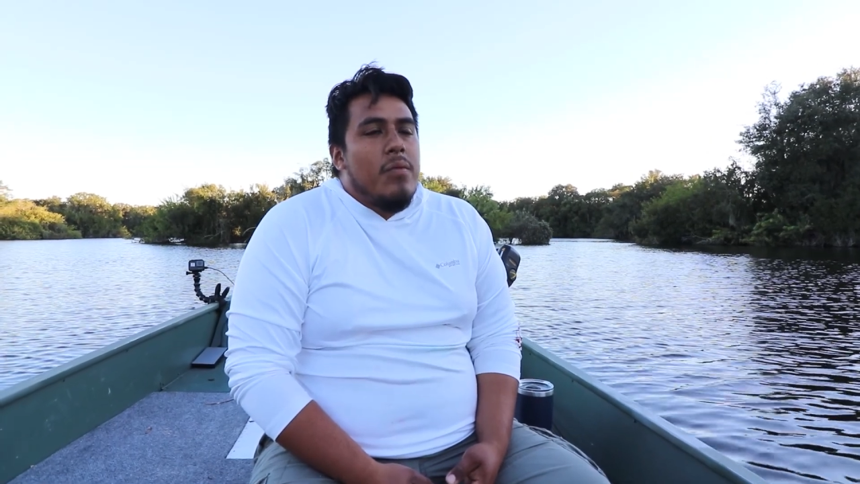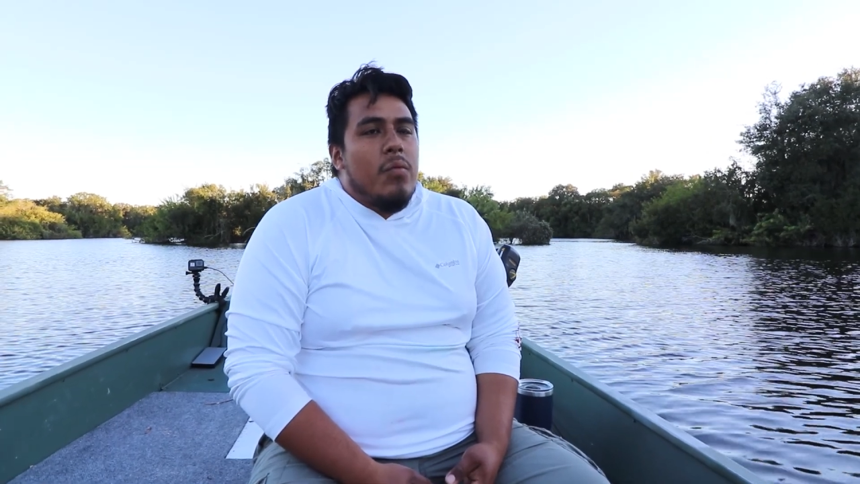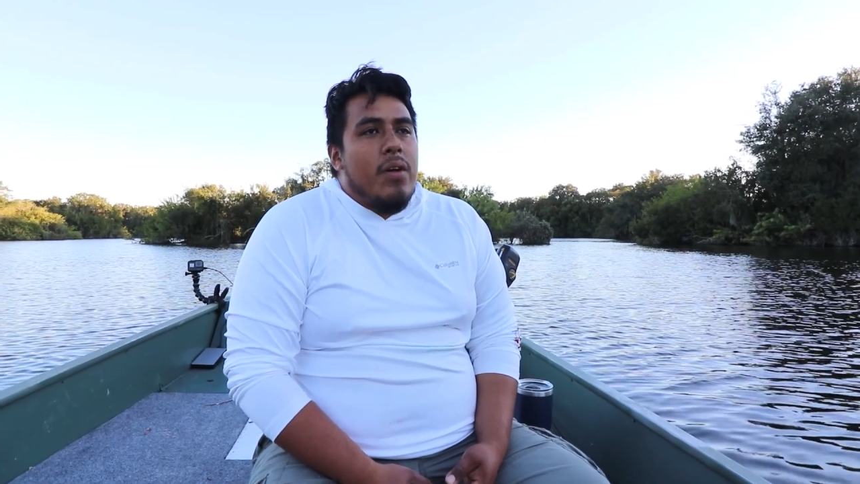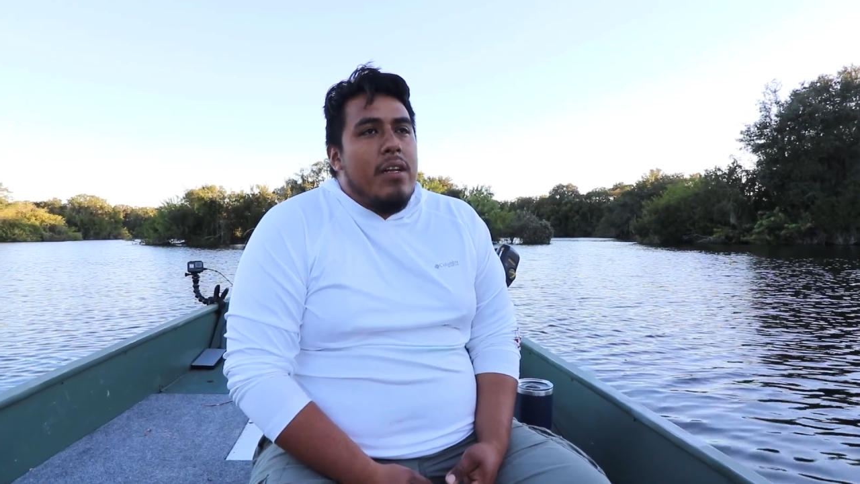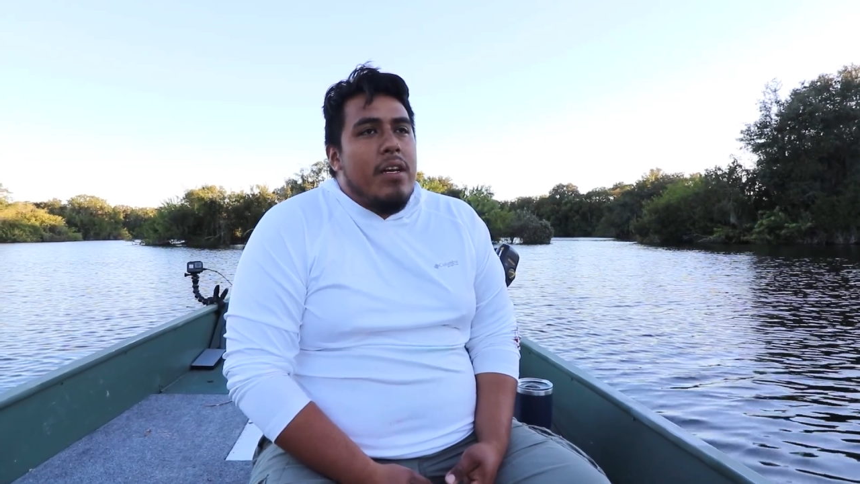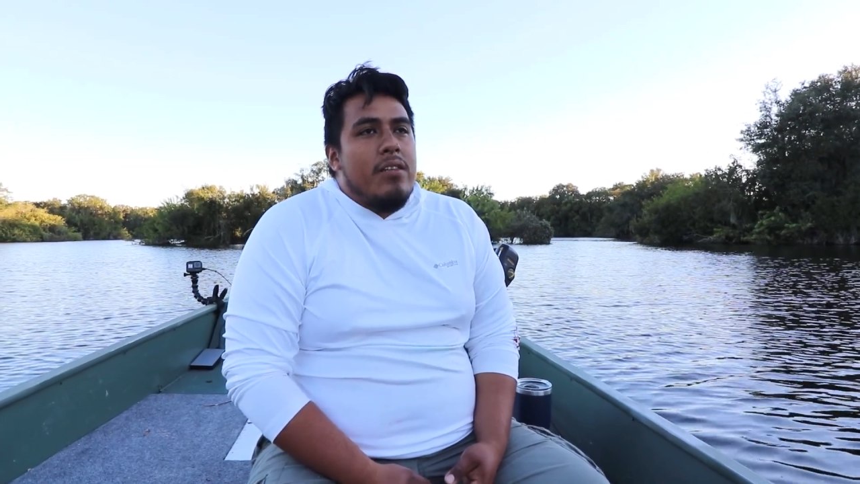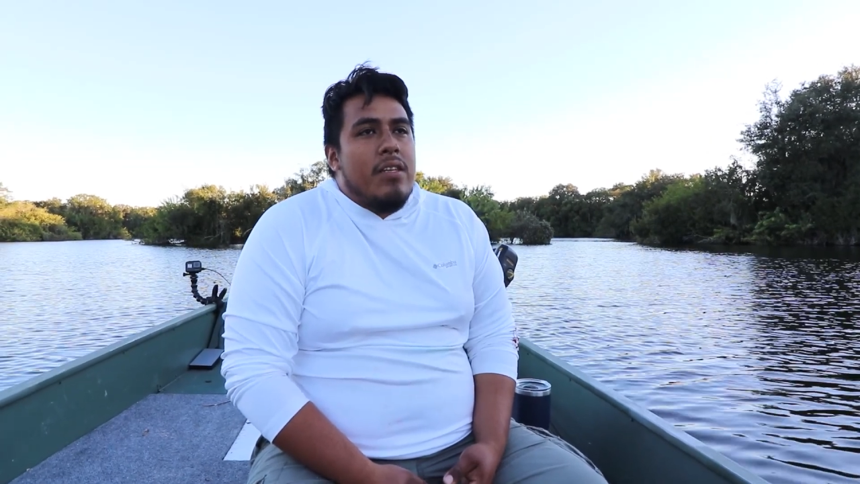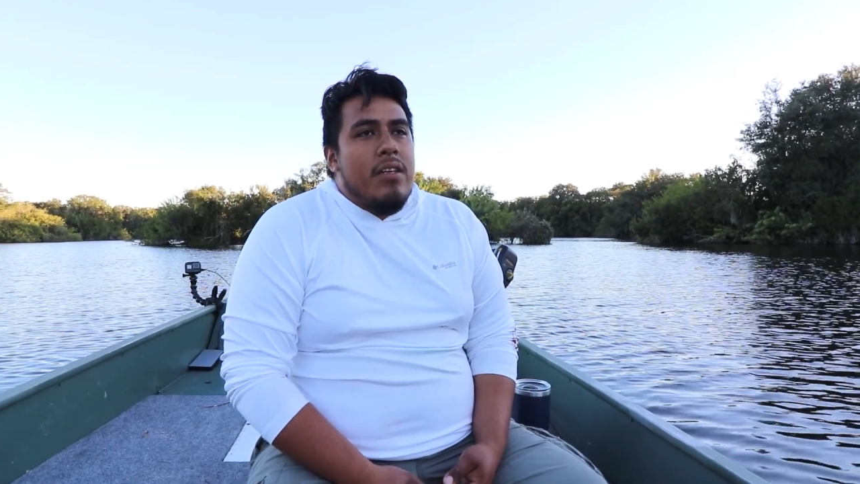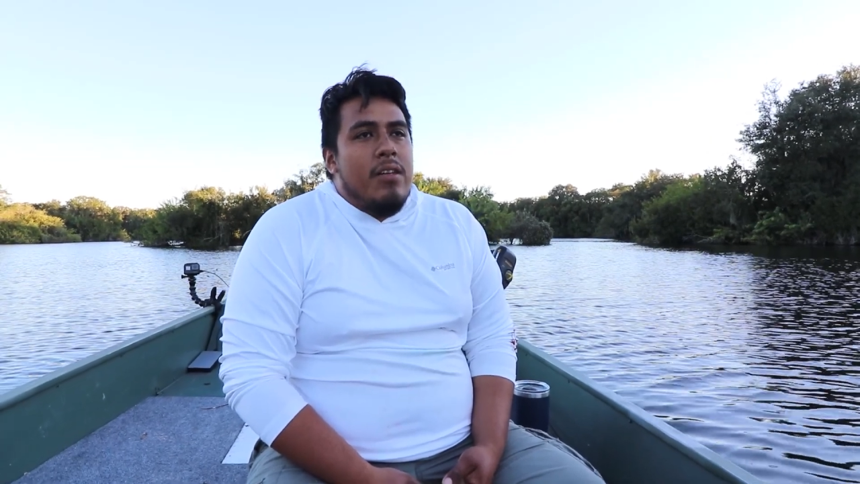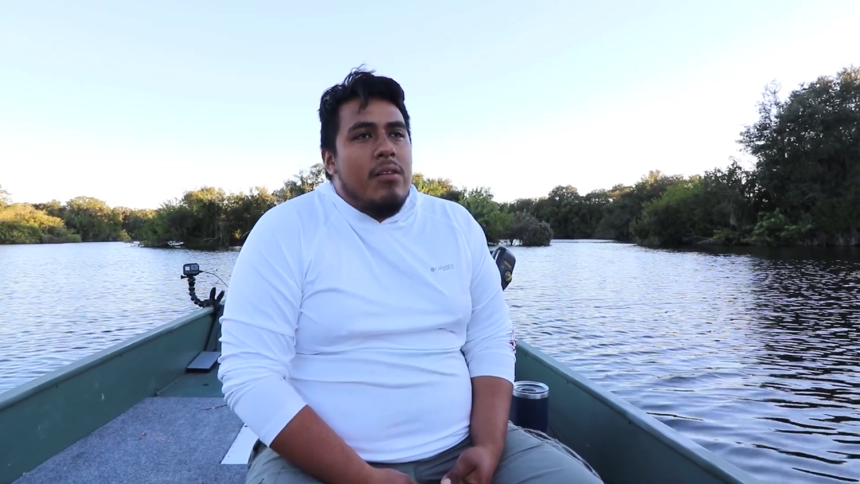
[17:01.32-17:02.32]
right now it's
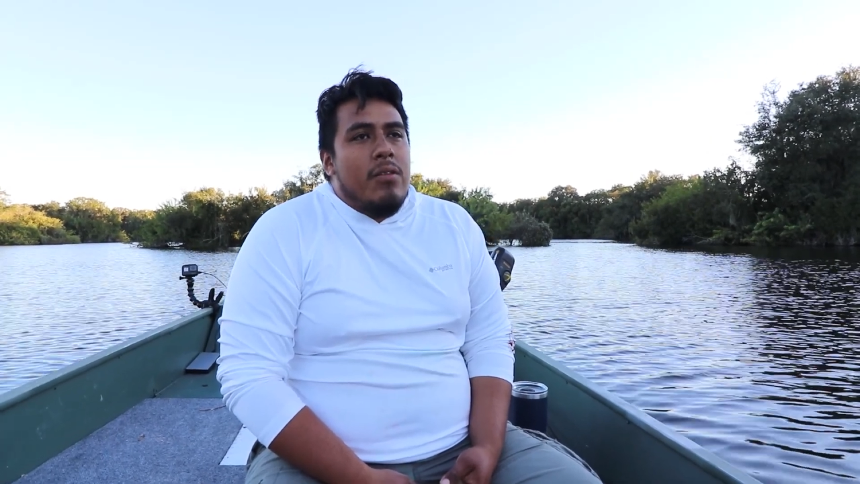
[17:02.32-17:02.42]
getting a little